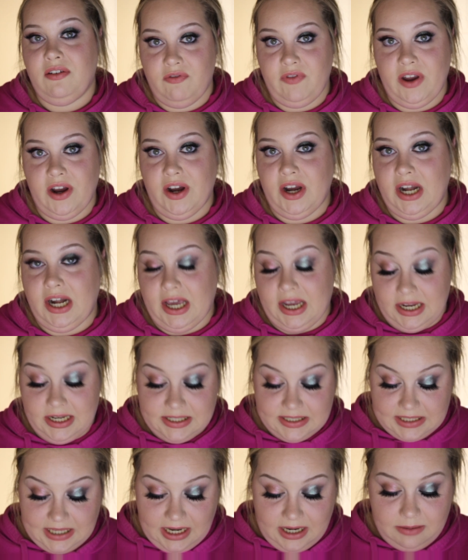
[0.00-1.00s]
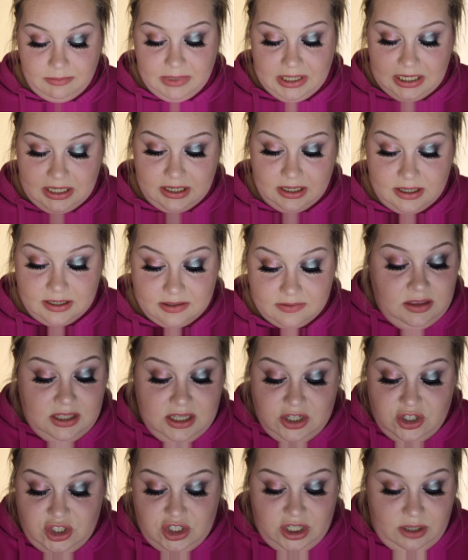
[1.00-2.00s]
very nice. I mean,
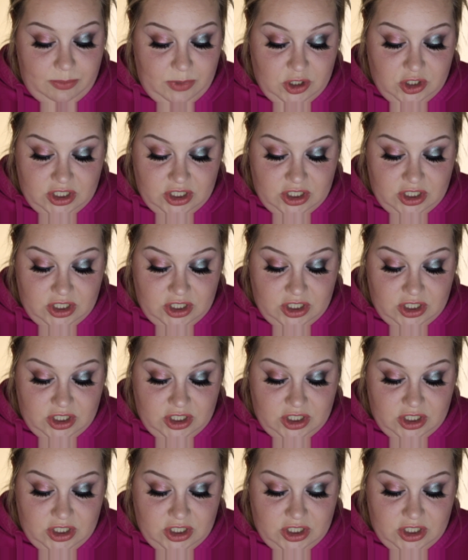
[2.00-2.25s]
these shimmer